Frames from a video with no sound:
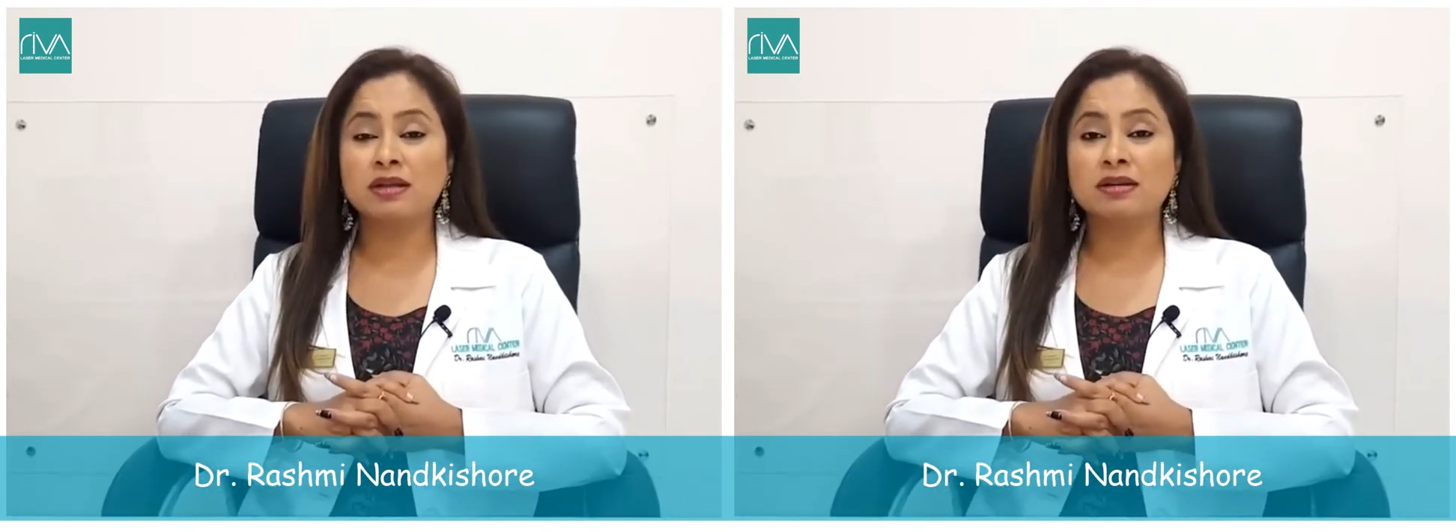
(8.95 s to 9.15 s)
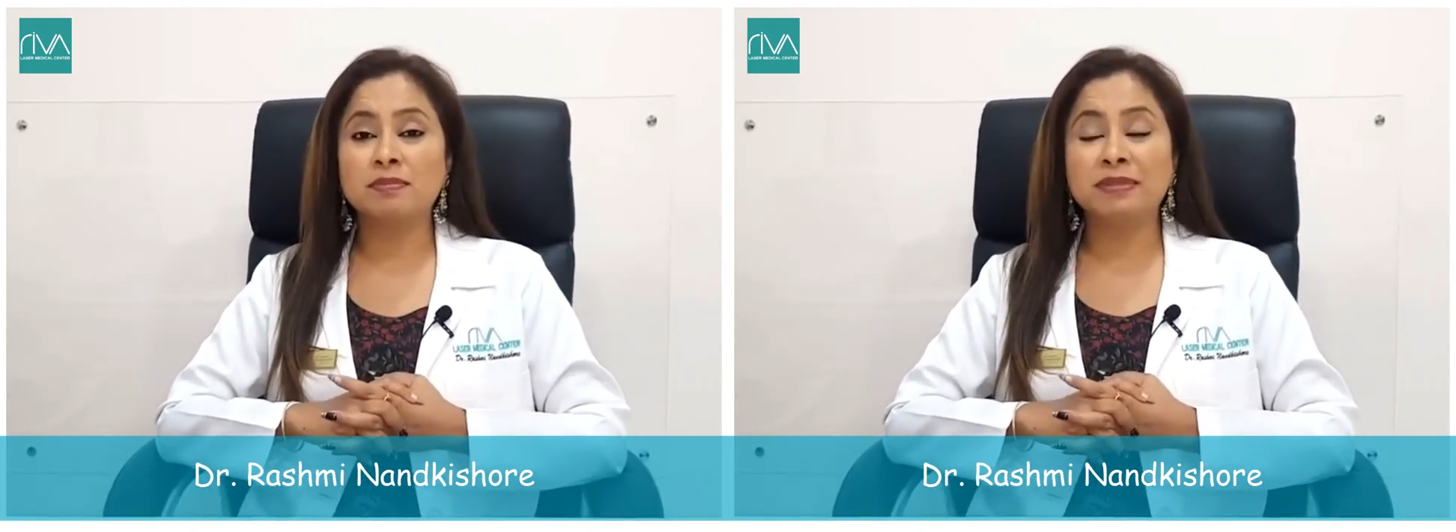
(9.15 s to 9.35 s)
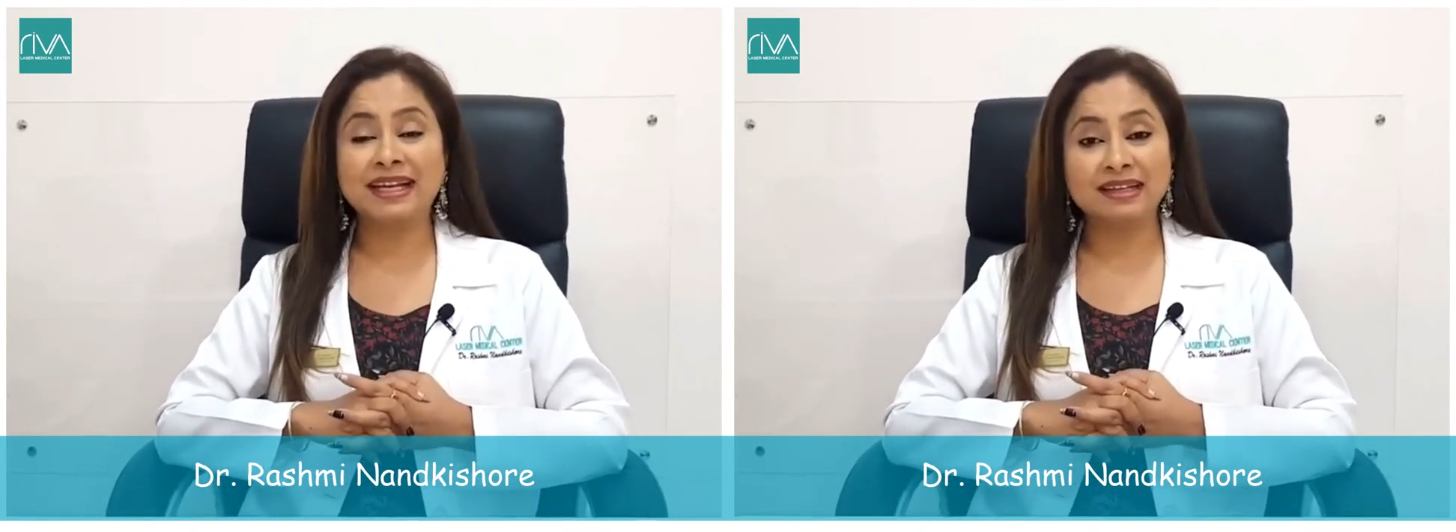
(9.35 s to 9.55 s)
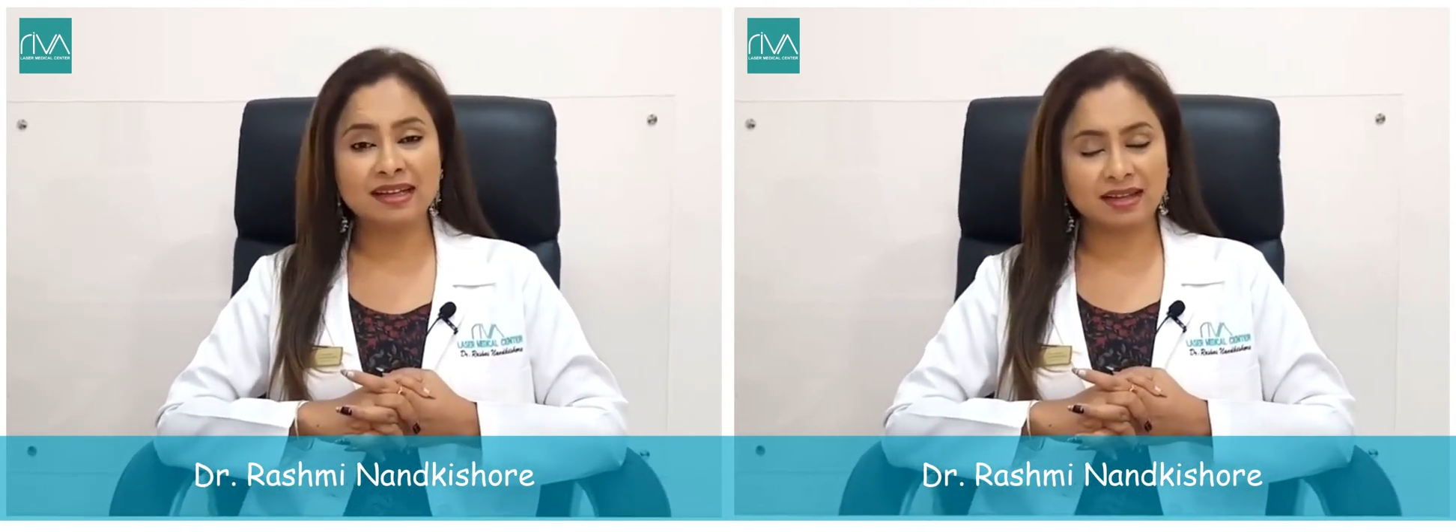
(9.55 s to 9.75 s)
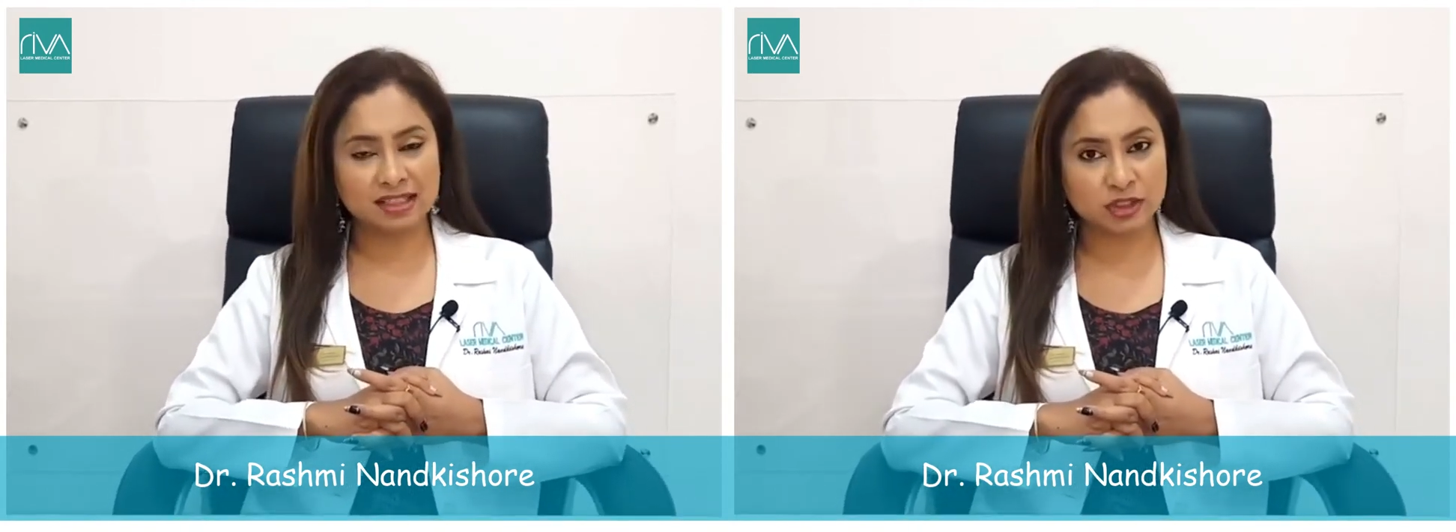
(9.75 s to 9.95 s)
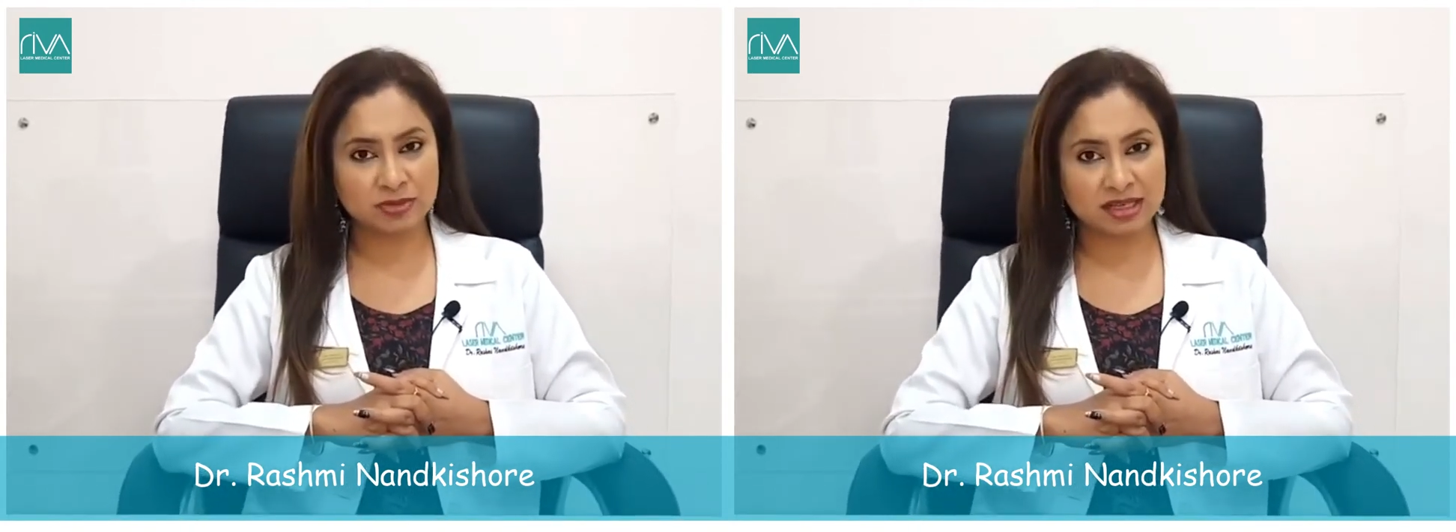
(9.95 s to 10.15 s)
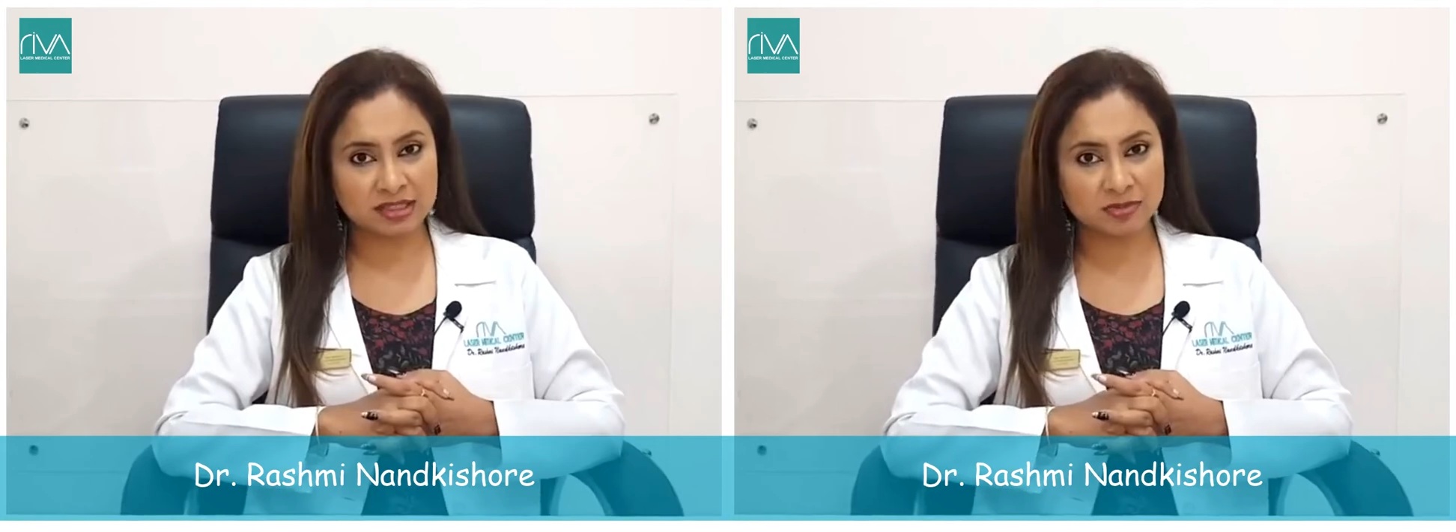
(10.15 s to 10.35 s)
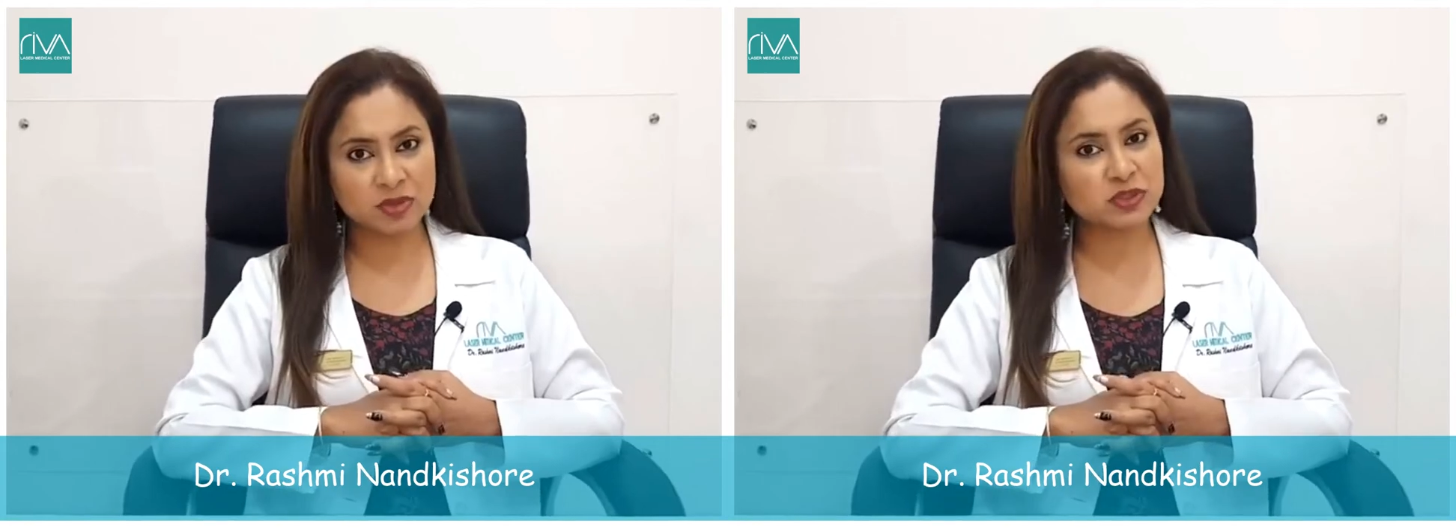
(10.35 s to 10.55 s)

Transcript: platelet-rich plasma,